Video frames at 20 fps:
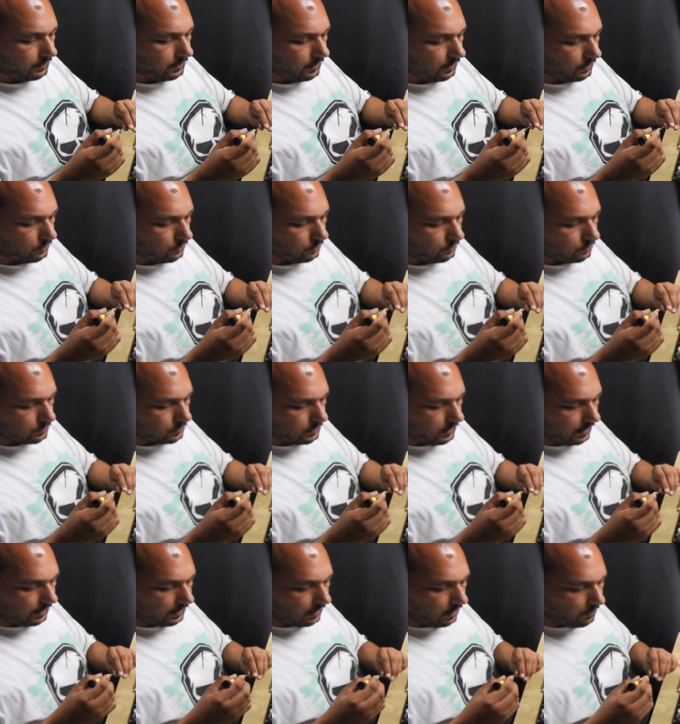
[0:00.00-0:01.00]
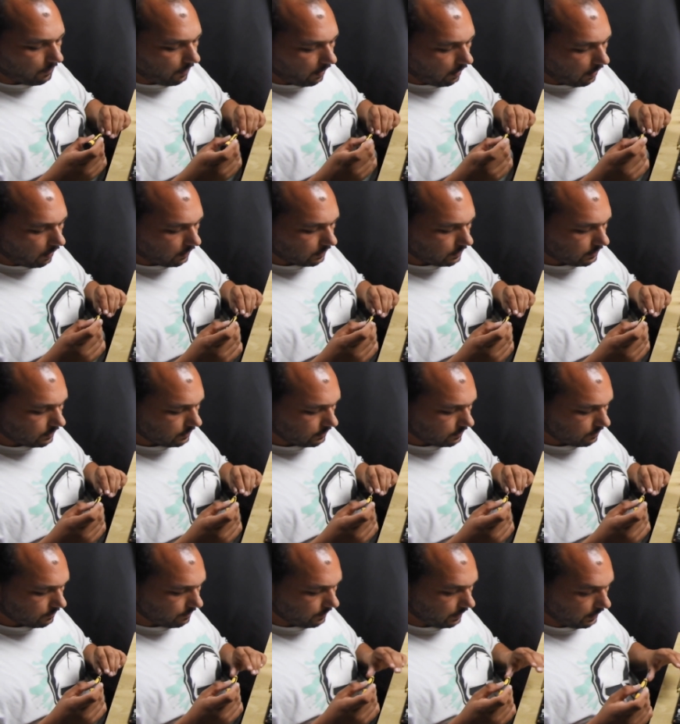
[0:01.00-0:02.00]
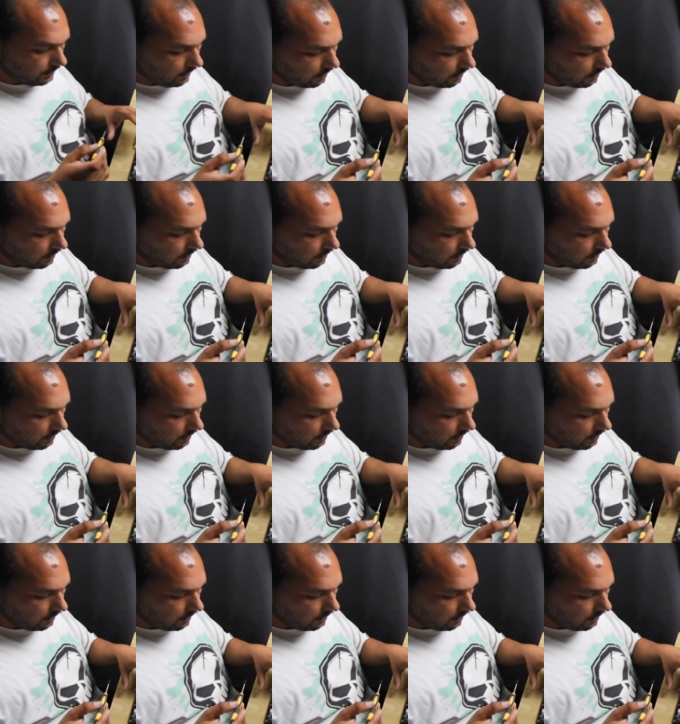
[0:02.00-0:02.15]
You need to take it apart, be